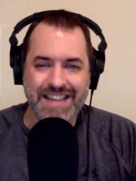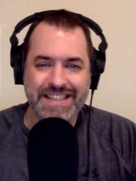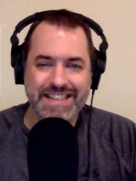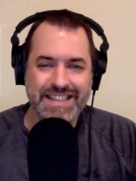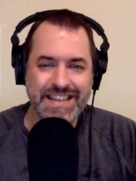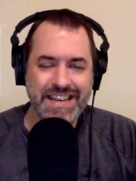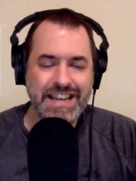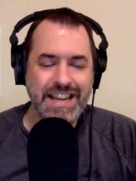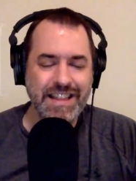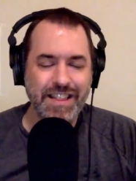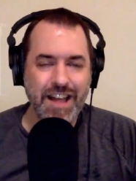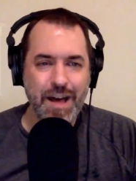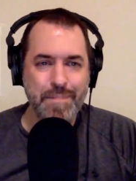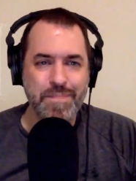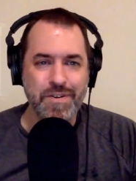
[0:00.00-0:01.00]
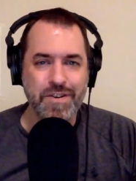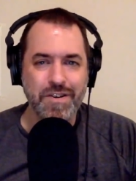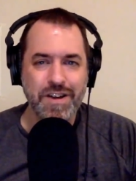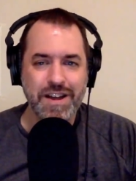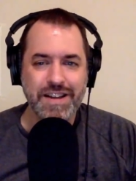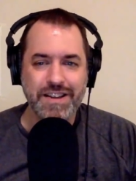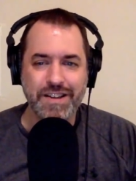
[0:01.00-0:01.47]
as Cyndi
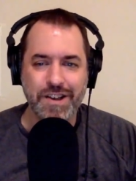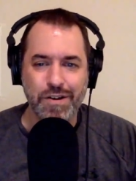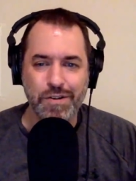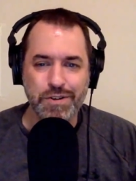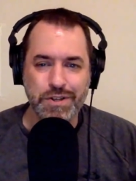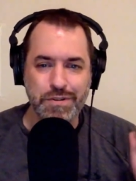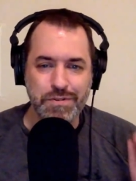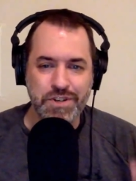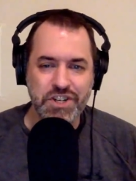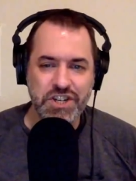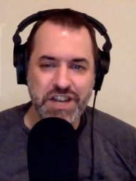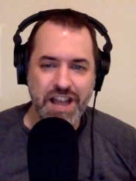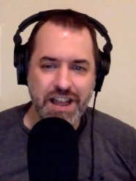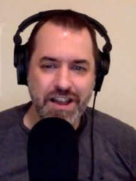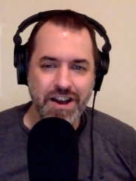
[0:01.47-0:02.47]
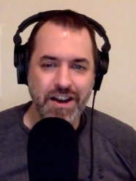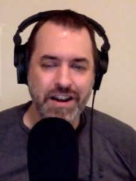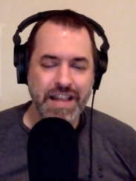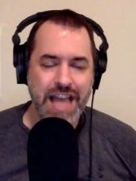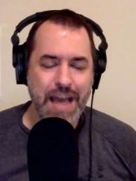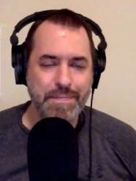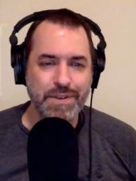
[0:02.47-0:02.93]
Lauper goes to check
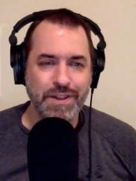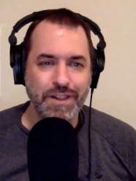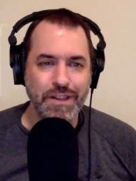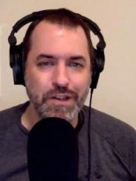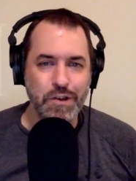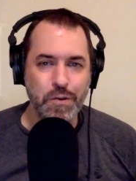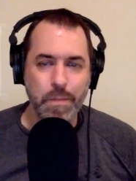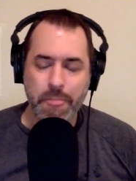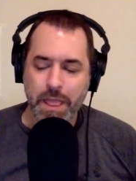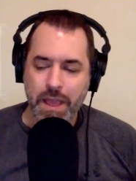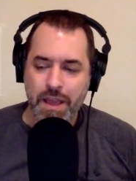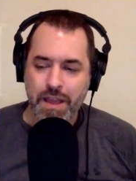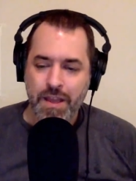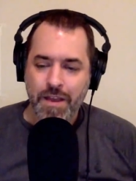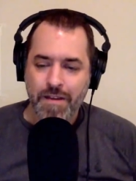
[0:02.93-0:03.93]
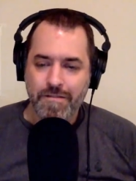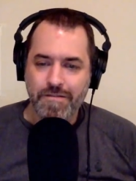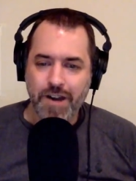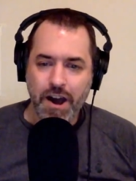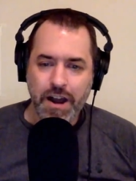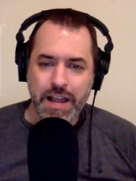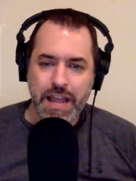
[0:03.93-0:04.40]
on Captain Lou,
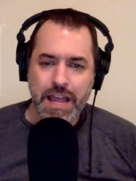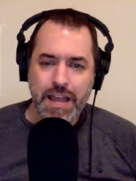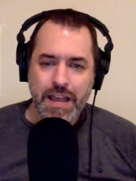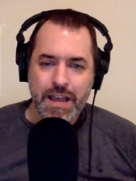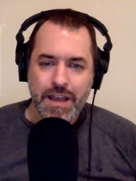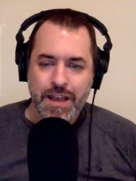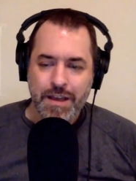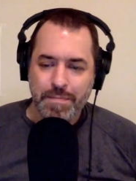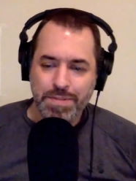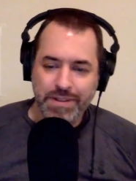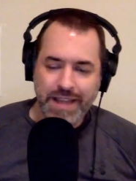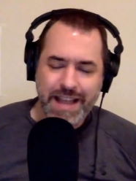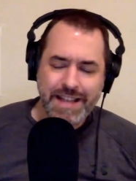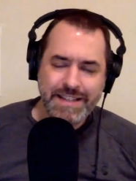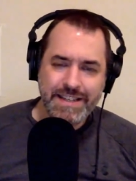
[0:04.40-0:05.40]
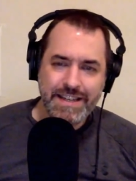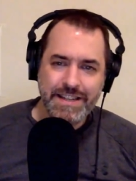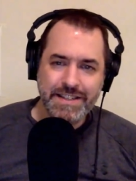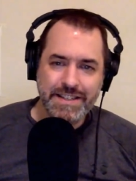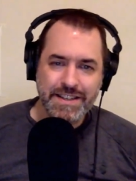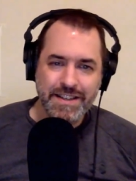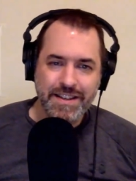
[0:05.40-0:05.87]
Roddy
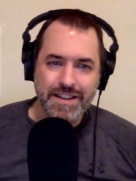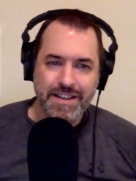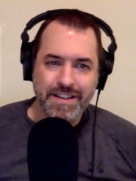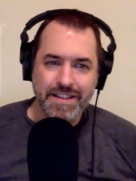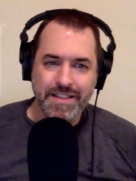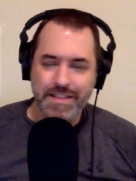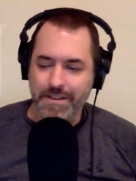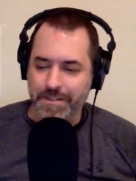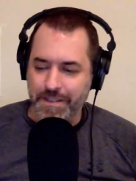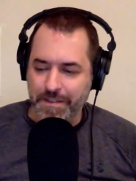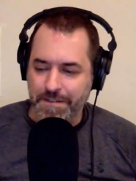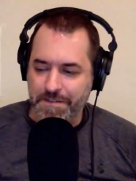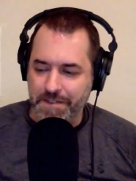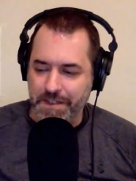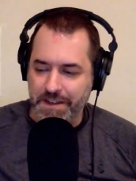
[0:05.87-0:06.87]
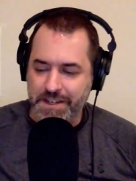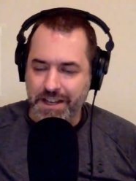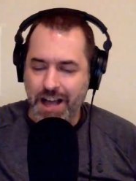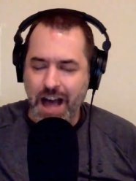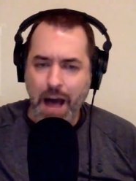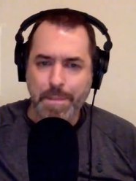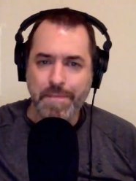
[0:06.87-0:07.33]
places the, the the
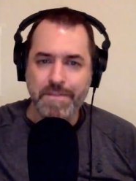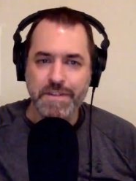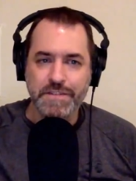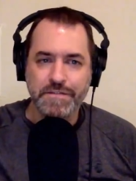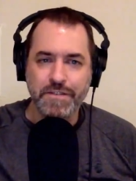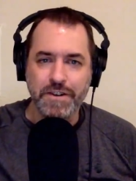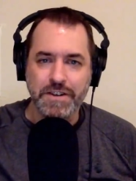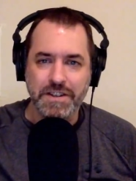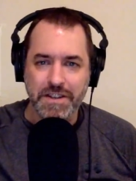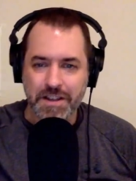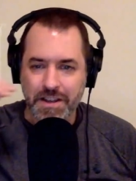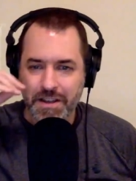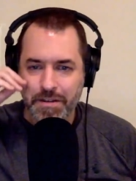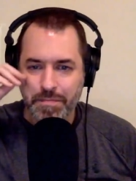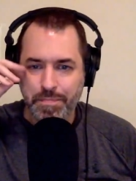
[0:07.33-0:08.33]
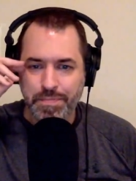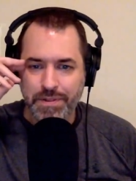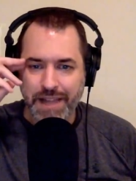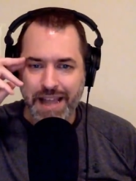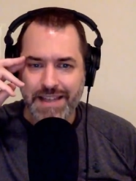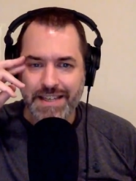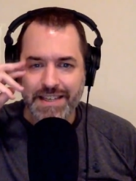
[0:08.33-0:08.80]
top of his foot,
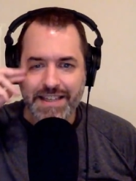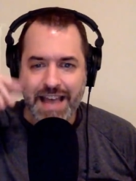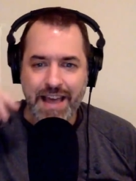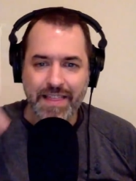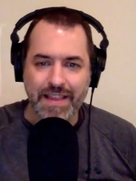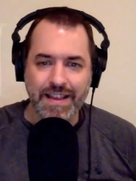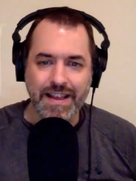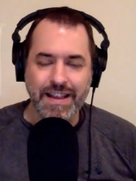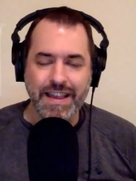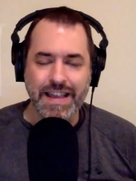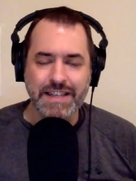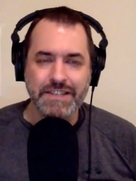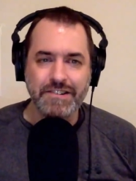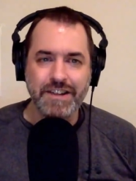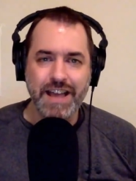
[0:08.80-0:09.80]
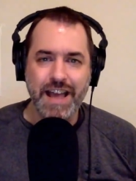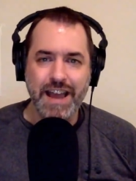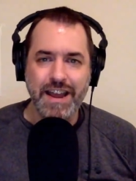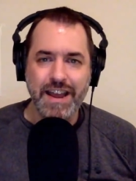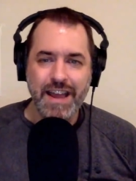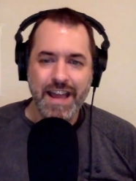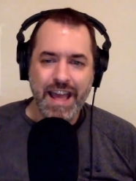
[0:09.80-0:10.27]
places that like against her
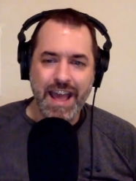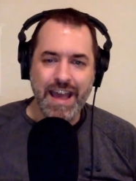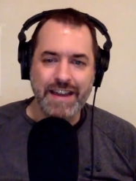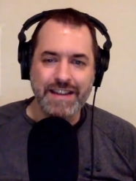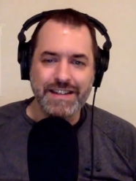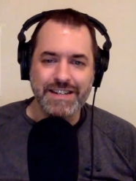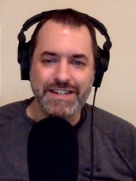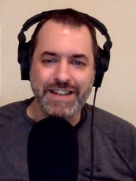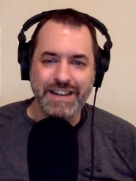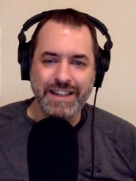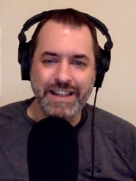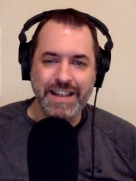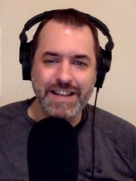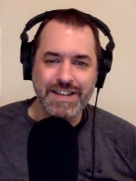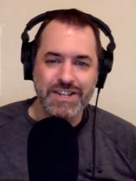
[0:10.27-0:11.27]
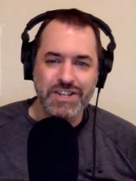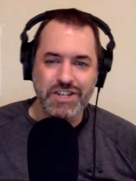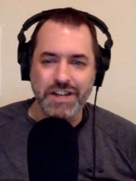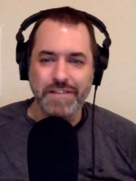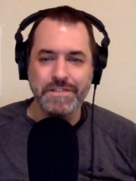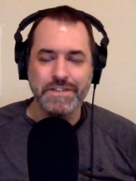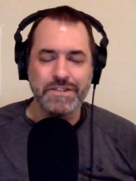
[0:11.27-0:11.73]
head and gently
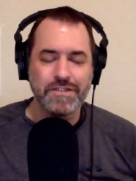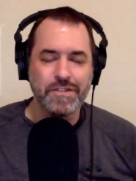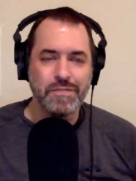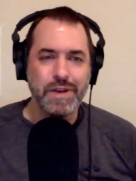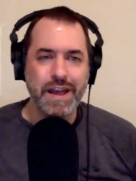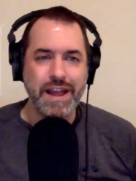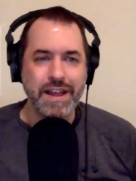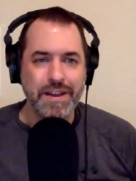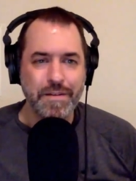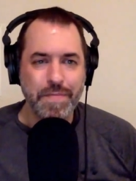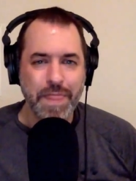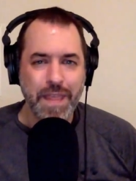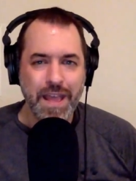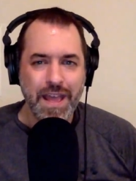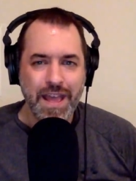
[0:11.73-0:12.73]
shoves her away.